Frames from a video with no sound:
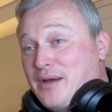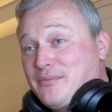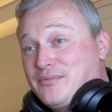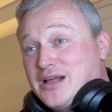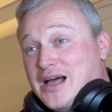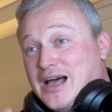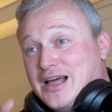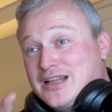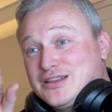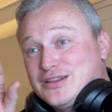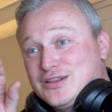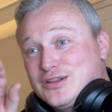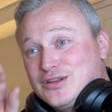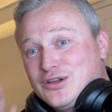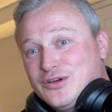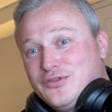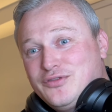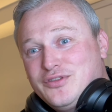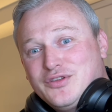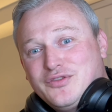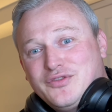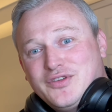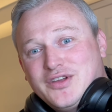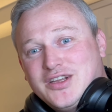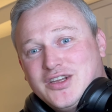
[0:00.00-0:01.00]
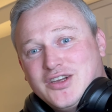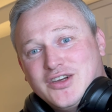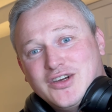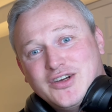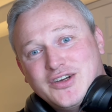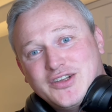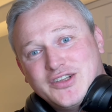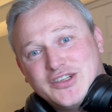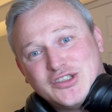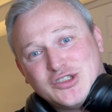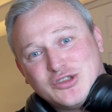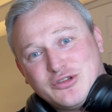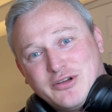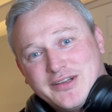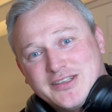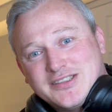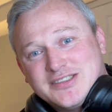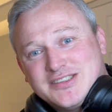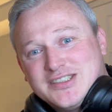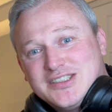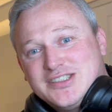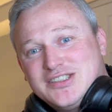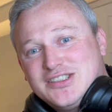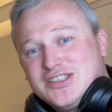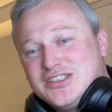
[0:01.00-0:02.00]
I love the video and the
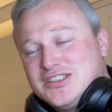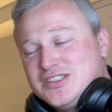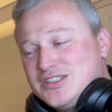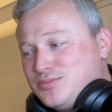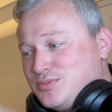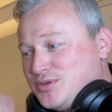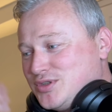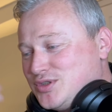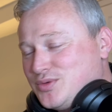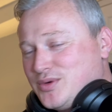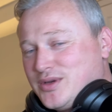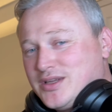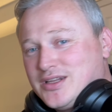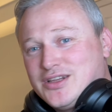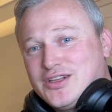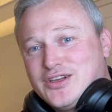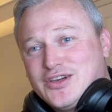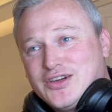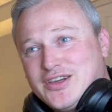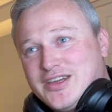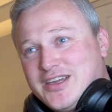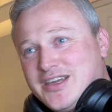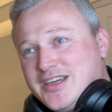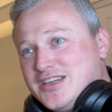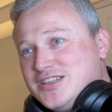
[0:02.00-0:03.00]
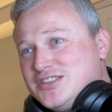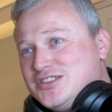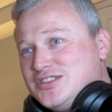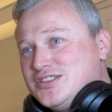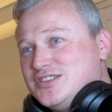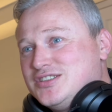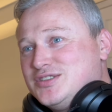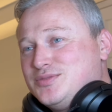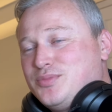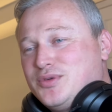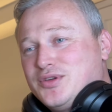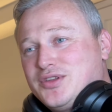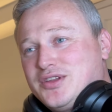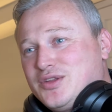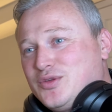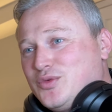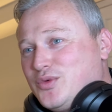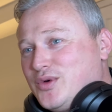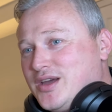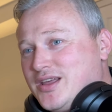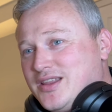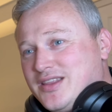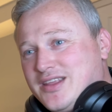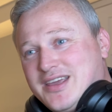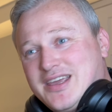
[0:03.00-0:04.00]
transitions between locations, but the
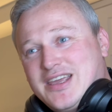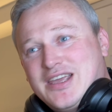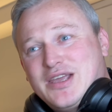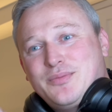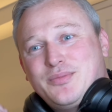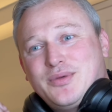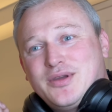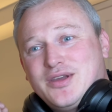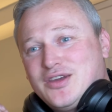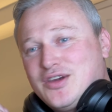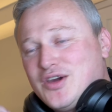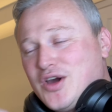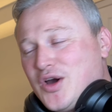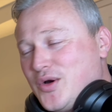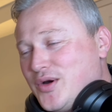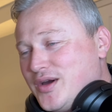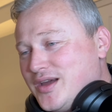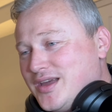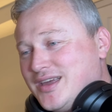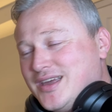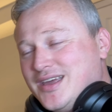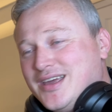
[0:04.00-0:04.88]
way they keep it going,